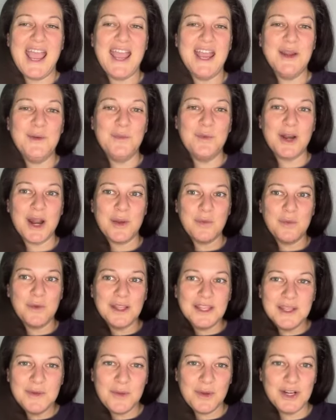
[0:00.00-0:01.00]
And what I
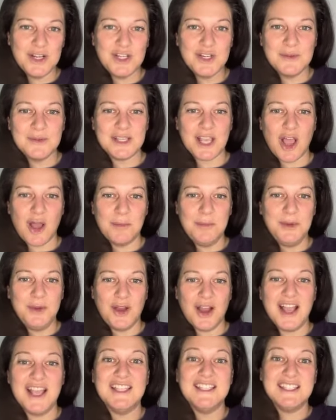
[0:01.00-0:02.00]
really want to do is help you
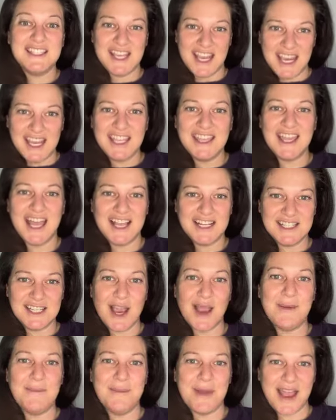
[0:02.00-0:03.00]
guys take that
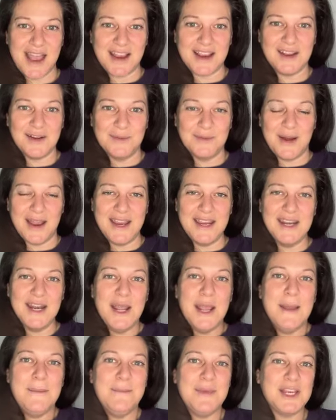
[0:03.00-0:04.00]
time back, right?